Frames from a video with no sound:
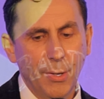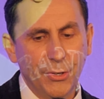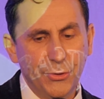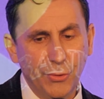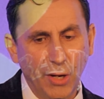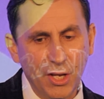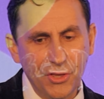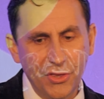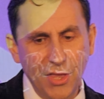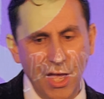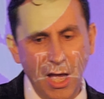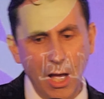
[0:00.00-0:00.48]
But
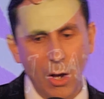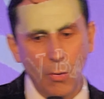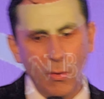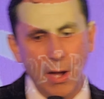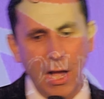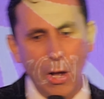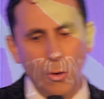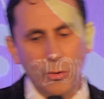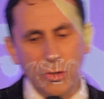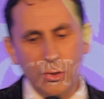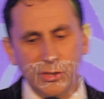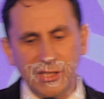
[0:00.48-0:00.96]
right now,
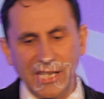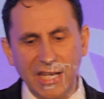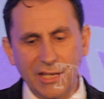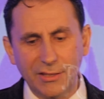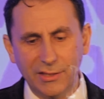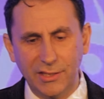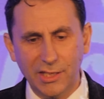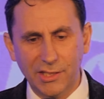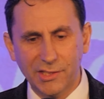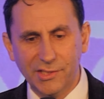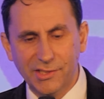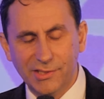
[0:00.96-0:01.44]
how you
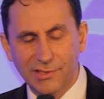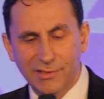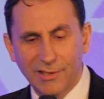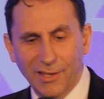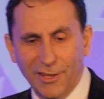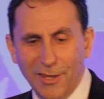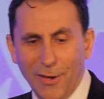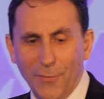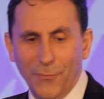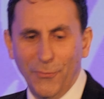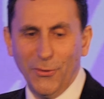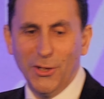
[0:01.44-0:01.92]
take this?
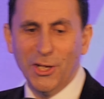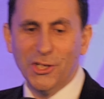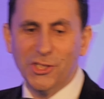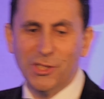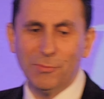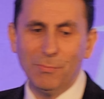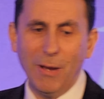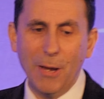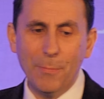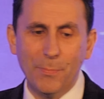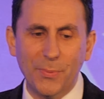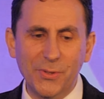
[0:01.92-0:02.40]
And I'm
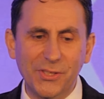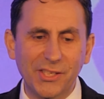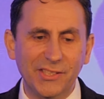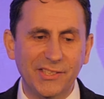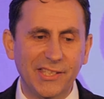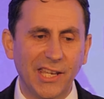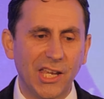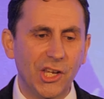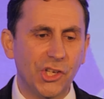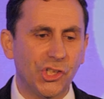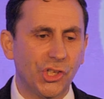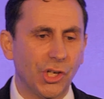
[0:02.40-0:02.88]
finishing my
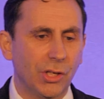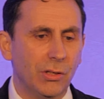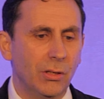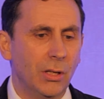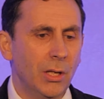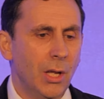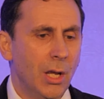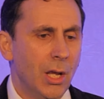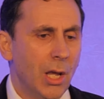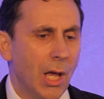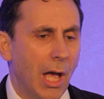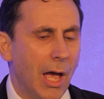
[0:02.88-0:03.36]
presentation.
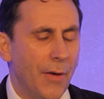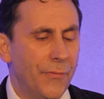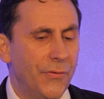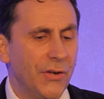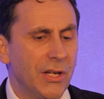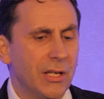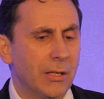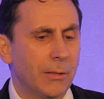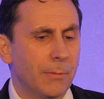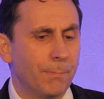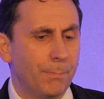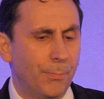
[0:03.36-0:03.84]
I
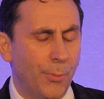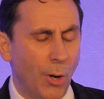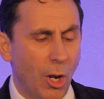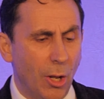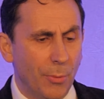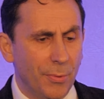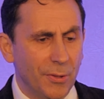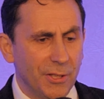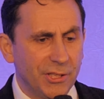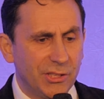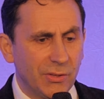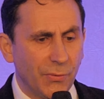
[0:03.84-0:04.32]
think
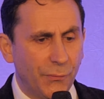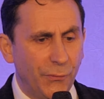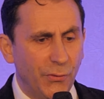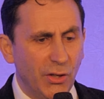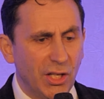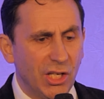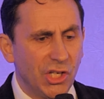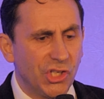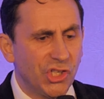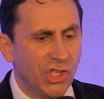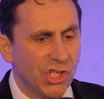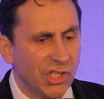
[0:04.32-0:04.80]
probably to
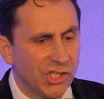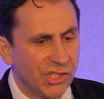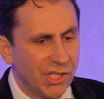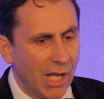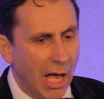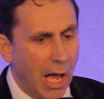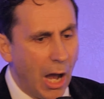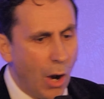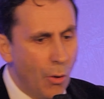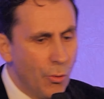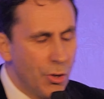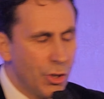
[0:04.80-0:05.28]
finish is,
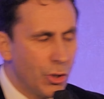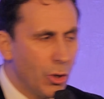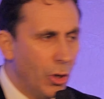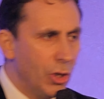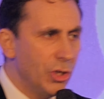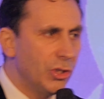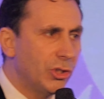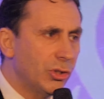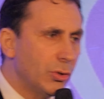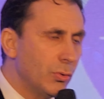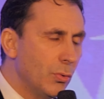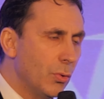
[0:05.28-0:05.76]
are we
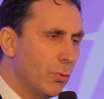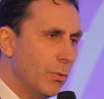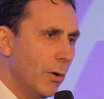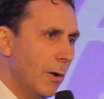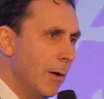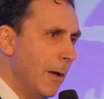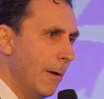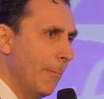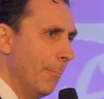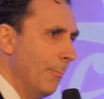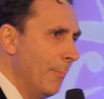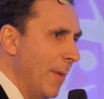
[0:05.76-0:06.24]
going to
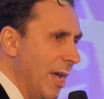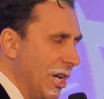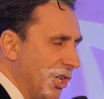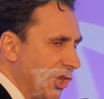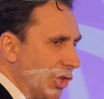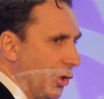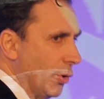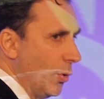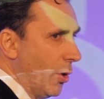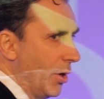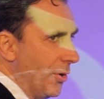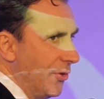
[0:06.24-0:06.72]
make
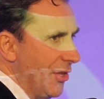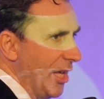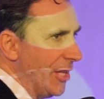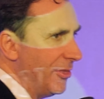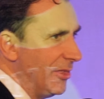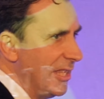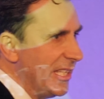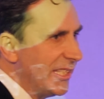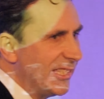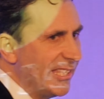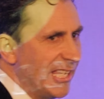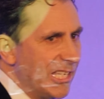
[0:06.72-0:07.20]
sure
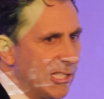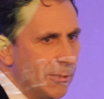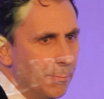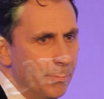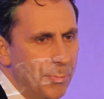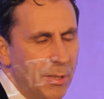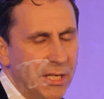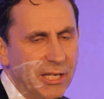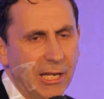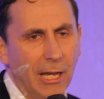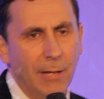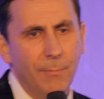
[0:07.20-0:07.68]
that this
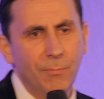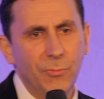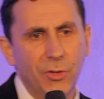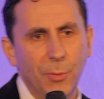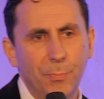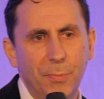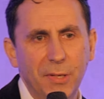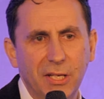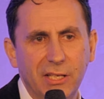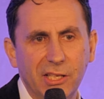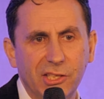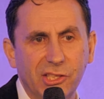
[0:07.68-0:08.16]
doesn't become
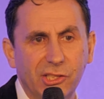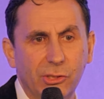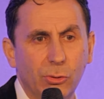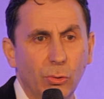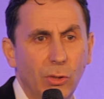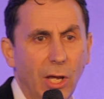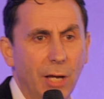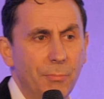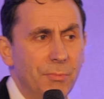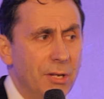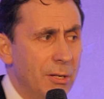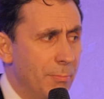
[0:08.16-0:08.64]
the biggest
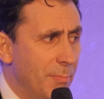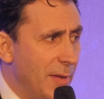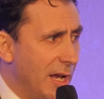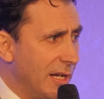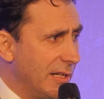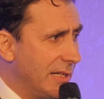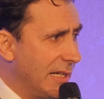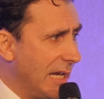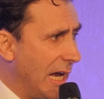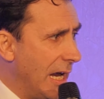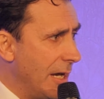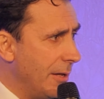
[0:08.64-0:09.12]
tsunami in
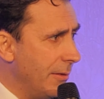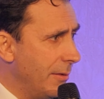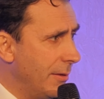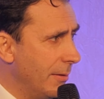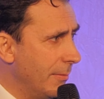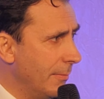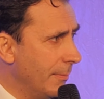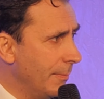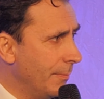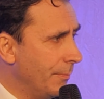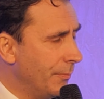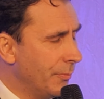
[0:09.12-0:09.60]
mankind?
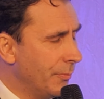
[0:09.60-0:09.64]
